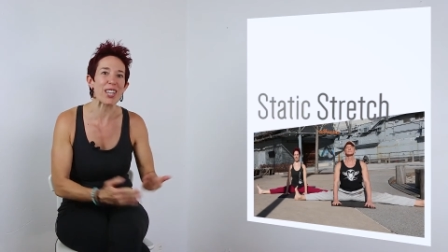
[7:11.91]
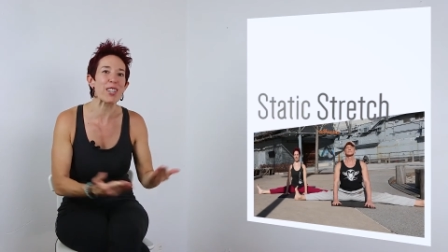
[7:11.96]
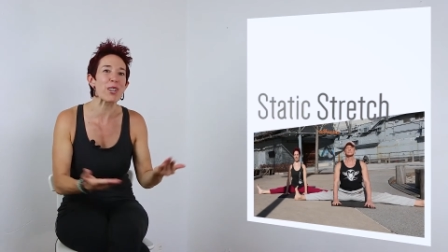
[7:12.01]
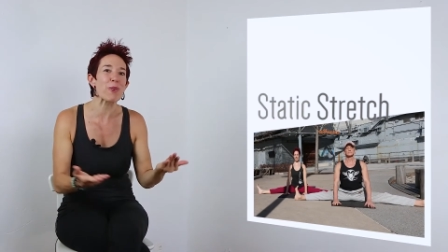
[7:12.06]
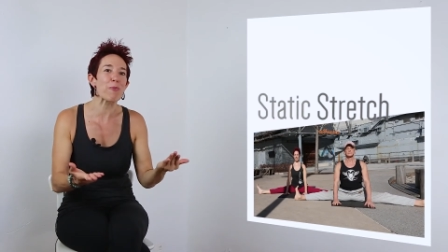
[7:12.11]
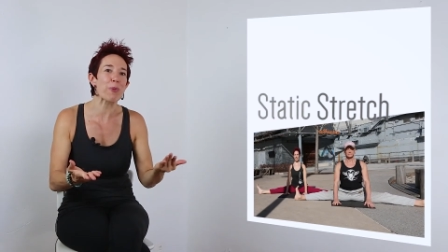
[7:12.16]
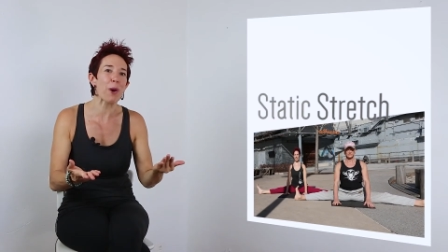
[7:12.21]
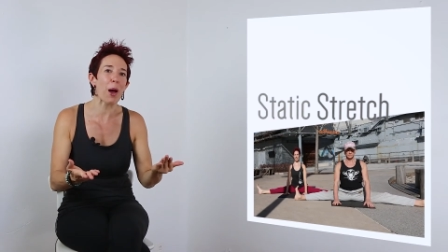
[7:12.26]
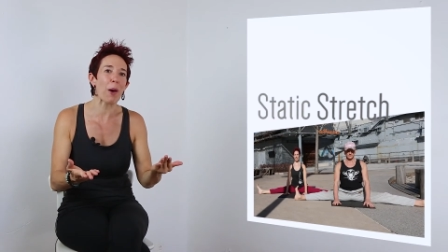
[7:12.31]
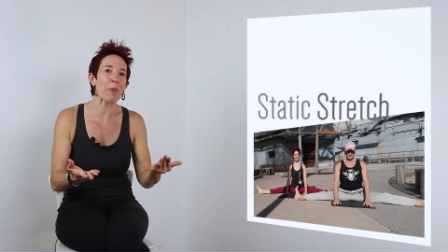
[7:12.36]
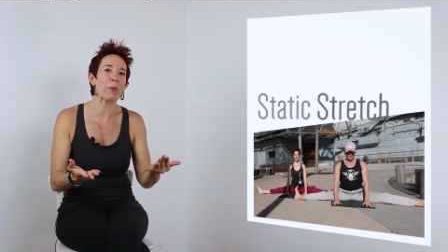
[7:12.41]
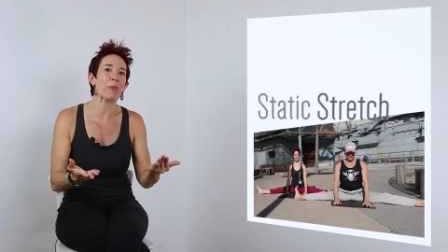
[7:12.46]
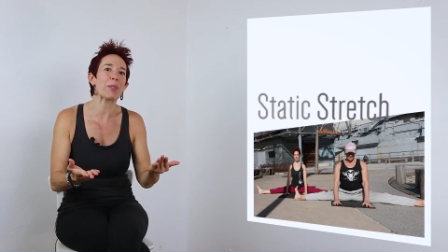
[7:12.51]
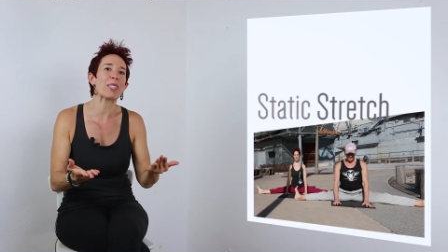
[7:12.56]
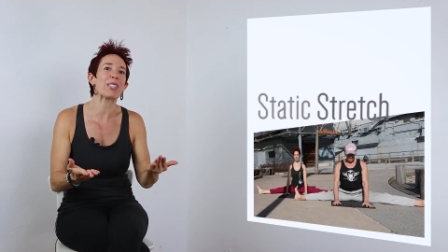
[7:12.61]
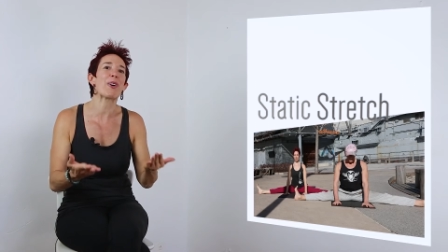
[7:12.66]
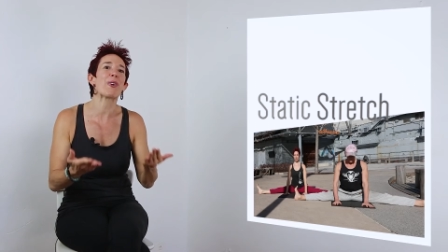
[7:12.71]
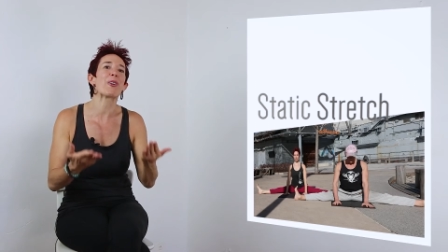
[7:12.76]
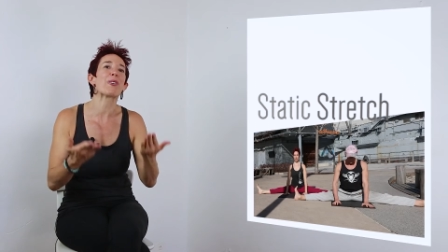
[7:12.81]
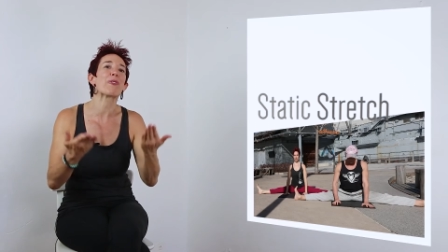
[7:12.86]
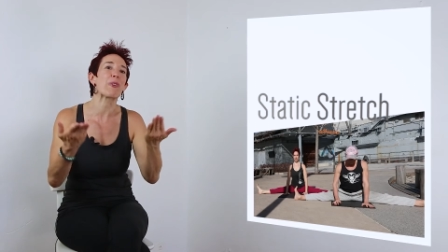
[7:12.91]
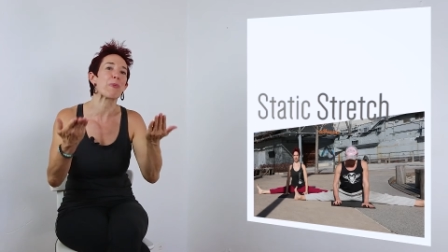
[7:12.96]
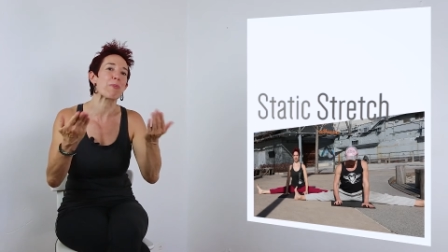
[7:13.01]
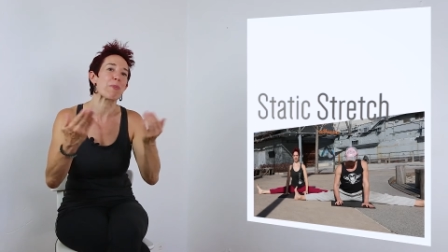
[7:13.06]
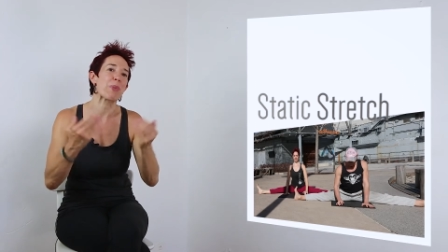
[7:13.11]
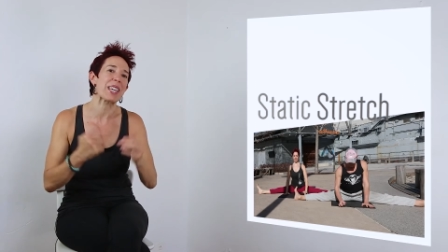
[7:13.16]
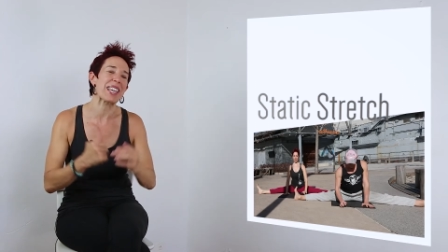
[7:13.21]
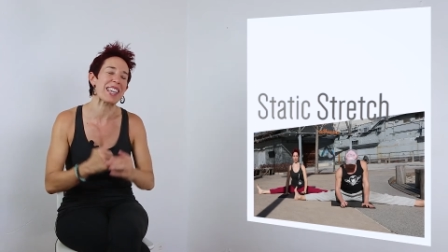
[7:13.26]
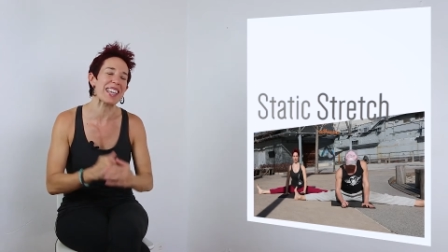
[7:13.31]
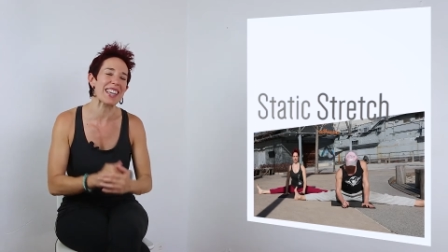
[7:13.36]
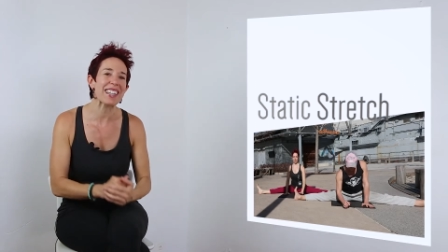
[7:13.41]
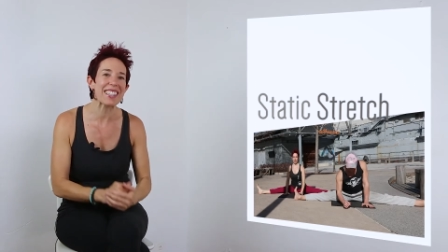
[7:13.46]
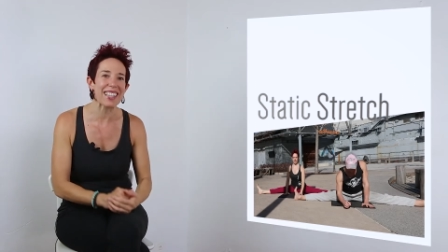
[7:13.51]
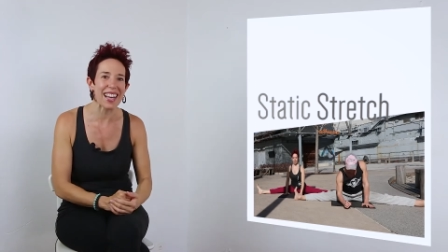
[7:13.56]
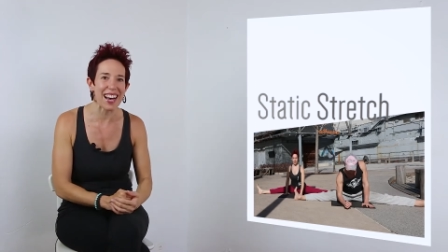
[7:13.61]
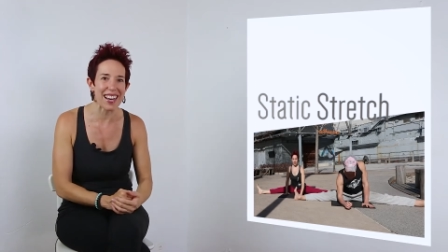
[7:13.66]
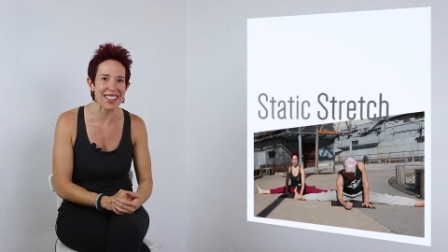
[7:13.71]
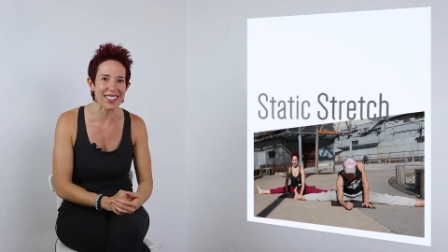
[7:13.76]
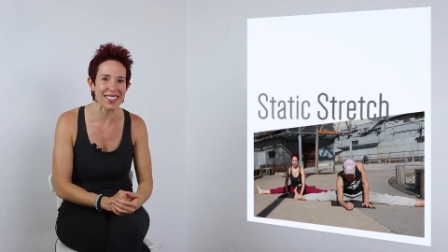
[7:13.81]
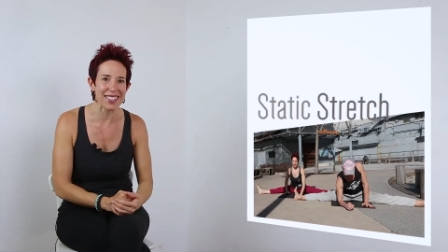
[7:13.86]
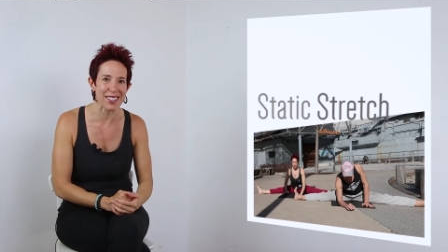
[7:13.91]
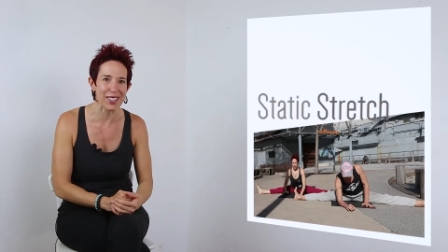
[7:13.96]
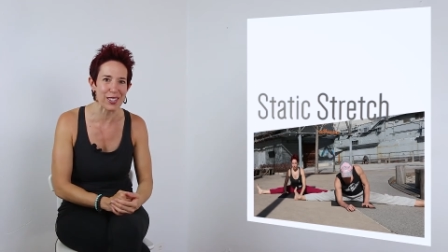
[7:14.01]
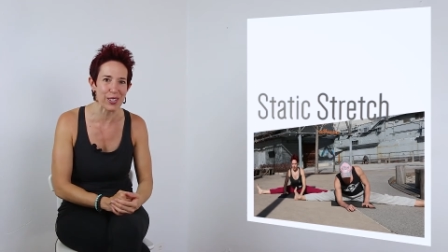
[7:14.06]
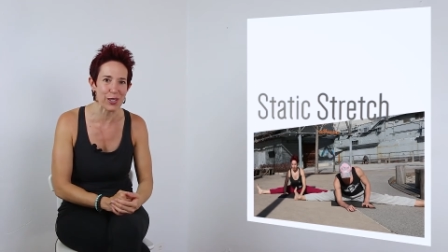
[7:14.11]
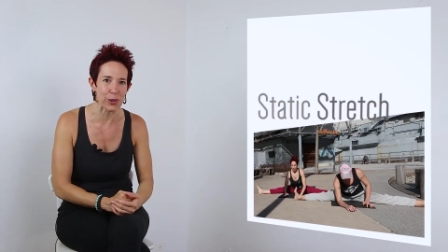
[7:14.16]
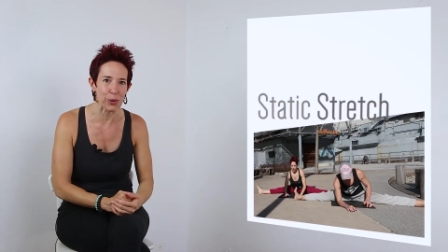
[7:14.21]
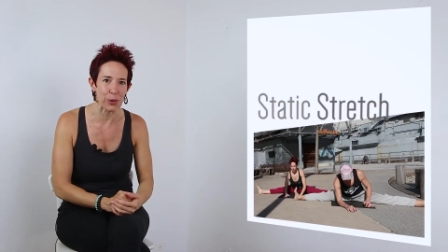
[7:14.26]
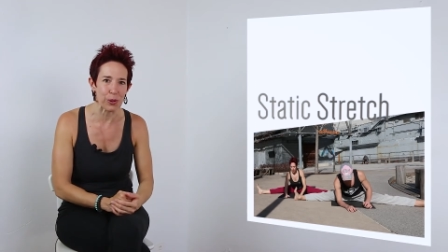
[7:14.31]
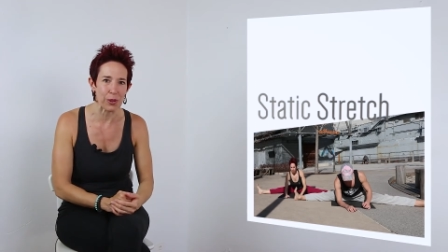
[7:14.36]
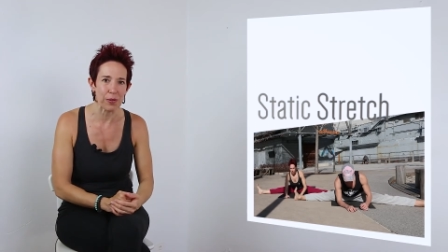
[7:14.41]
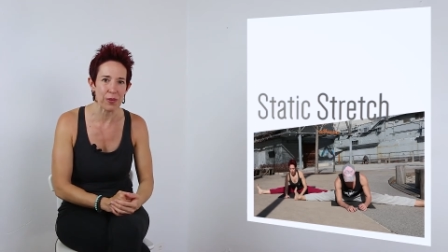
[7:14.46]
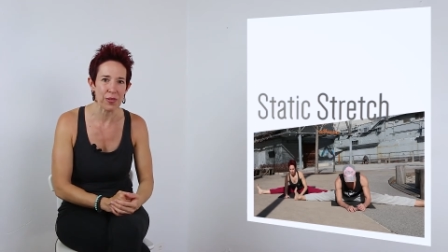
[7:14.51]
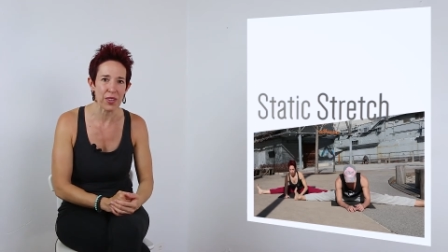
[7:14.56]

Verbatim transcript: and you probably know it from PE class and school.